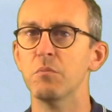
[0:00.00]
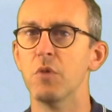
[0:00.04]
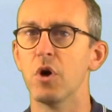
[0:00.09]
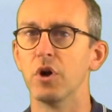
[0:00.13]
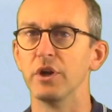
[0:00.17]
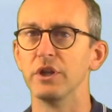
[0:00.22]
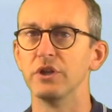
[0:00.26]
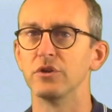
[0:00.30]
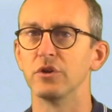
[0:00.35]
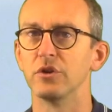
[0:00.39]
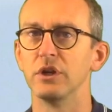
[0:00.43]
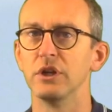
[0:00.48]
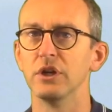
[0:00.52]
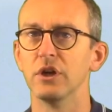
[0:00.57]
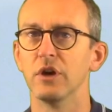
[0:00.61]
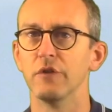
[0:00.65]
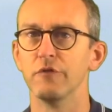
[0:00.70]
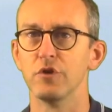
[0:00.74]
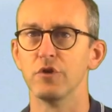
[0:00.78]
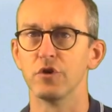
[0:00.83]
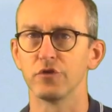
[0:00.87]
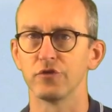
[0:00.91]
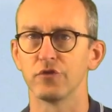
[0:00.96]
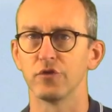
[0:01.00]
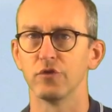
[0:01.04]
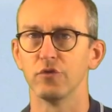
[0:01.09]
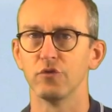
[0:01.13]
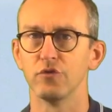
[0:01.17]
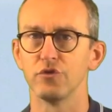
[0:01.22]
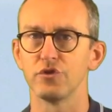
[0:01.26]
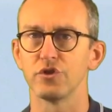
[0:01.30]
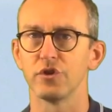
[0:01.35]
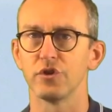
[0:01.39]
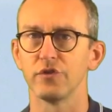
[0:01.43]
monitoring of your
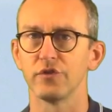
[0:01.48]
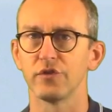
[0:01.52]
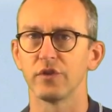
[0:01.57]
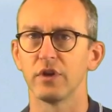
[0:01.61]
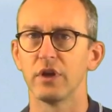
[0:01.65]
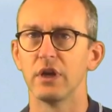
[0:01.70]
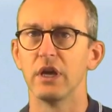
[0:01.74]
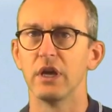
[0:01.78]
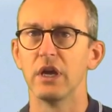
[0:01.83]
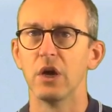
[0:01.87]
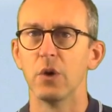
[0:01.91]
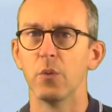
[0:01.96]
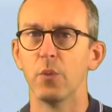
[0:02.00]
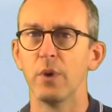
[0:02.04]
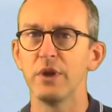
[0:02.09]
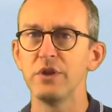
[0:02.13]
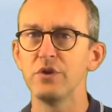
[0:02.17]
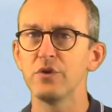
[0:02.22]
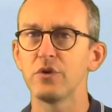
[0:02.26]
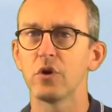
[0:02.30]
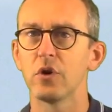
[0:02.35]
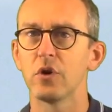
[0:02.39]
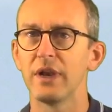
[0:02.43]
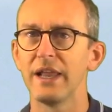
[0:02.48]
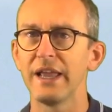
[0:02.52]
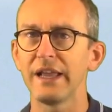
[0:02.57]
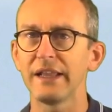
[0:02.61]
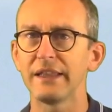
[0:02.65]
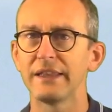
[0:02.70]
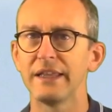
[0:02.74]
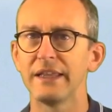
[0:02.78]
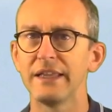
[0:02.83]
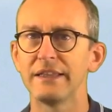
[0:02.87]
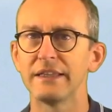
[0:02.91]
solutions. When you
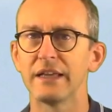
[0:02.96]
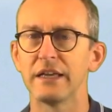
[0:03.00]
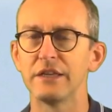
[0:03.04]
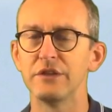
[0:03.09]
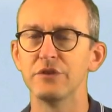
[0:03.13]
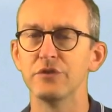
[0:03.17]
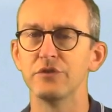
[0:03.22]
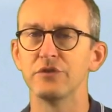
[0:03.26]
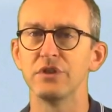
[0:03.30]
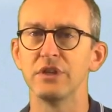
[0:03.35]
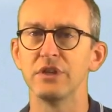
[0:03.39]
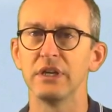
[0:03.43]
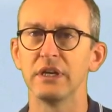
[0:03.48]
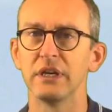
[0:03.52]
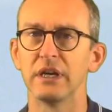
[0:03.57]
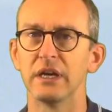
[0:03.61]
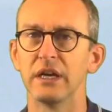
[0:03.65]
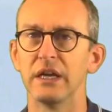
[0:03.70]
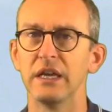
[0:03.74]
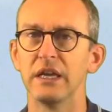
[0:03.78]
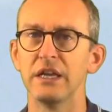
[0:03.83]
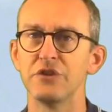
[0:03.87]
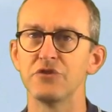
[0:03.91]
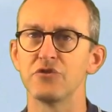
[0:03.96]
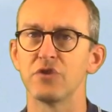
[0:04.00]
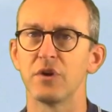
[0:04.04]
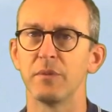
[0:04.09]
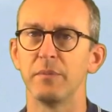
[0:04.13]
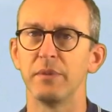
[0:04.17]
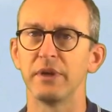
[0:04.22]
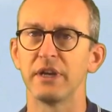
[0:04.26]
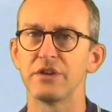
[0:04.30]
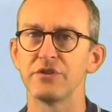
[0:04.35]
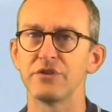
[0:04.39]
collect data using uh, Azure
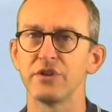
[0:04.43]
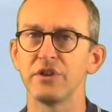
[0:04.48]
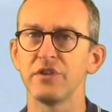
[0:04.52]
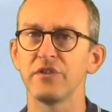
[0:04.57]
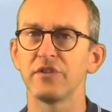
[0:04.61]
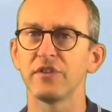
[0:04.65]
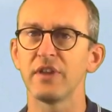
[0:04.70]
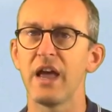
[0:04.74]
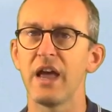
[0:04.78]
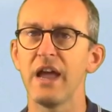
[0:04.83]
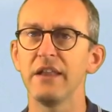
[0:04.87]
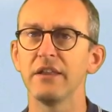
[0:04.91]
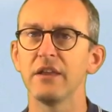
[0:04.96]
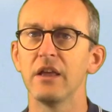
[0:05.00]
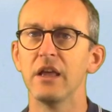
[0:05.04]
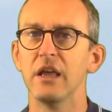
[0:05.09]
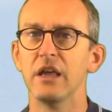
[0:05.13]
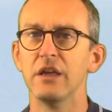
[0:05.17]
Application Insight,